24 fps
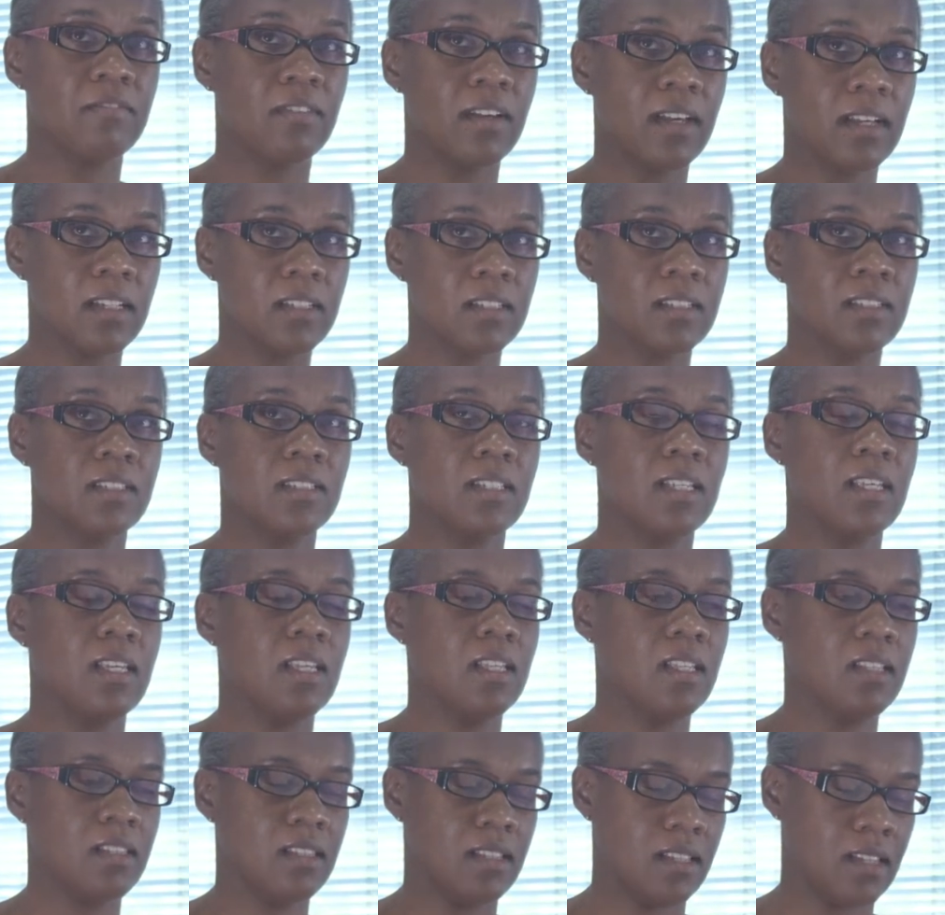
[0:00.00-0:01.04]

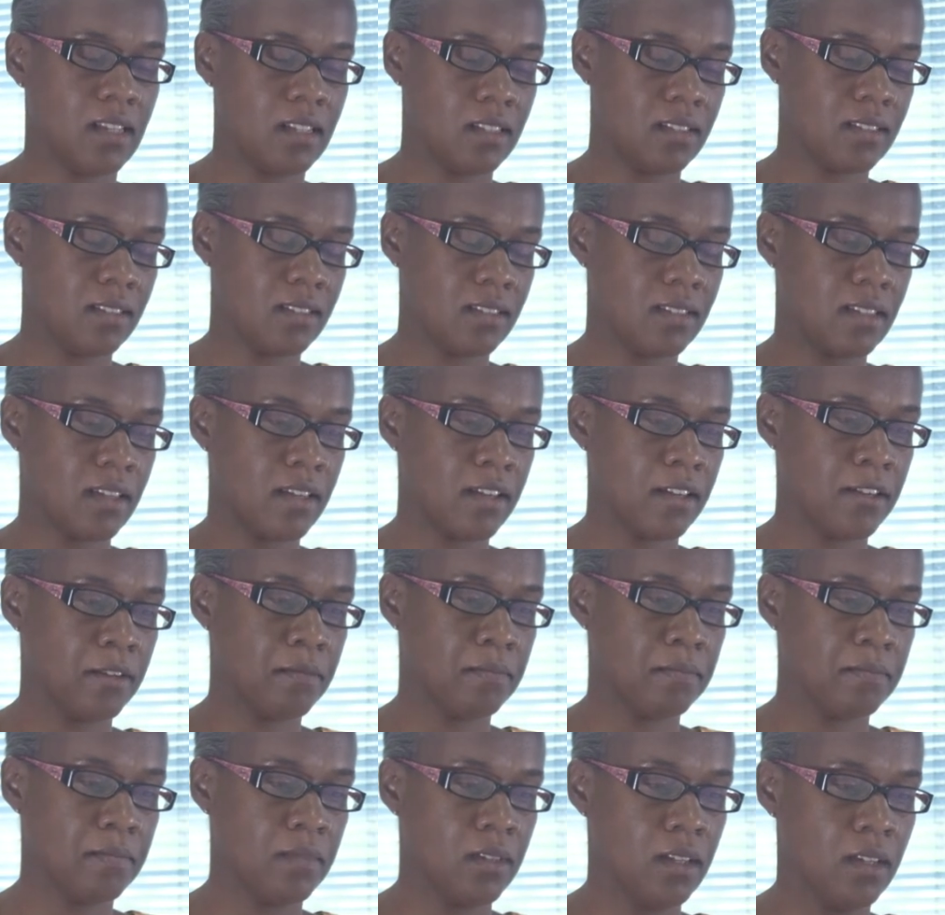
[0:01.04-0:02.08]
vaccine that's
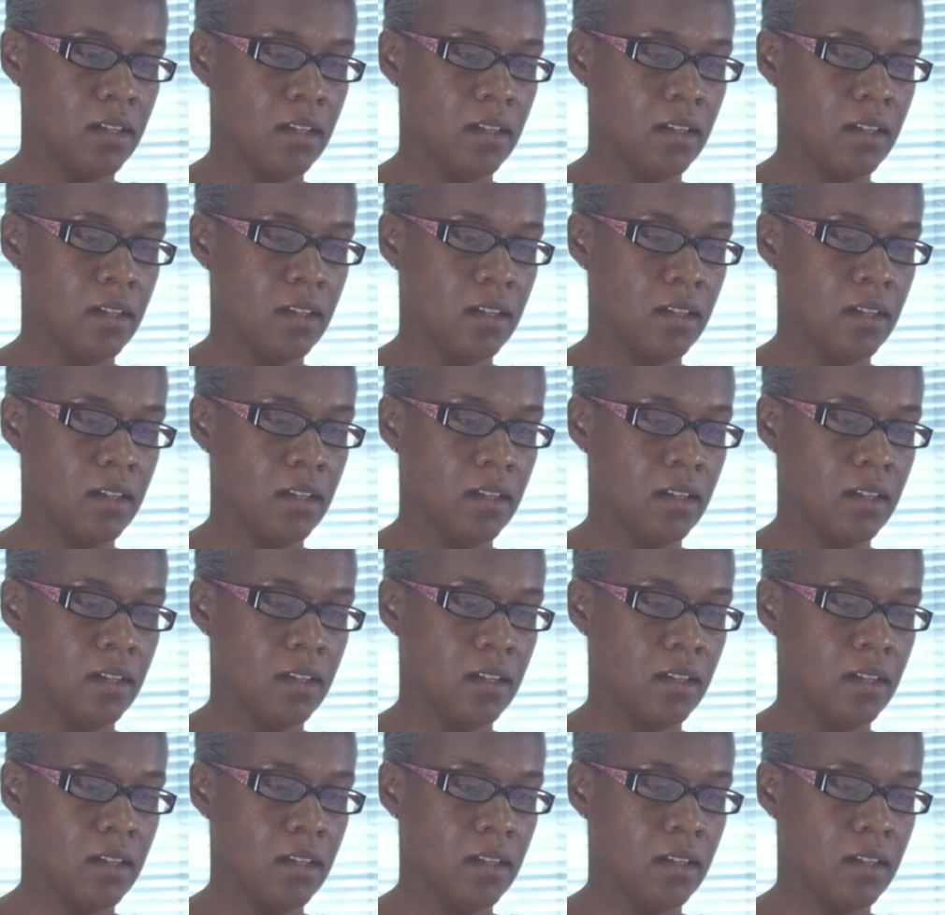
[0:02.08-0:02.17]
um,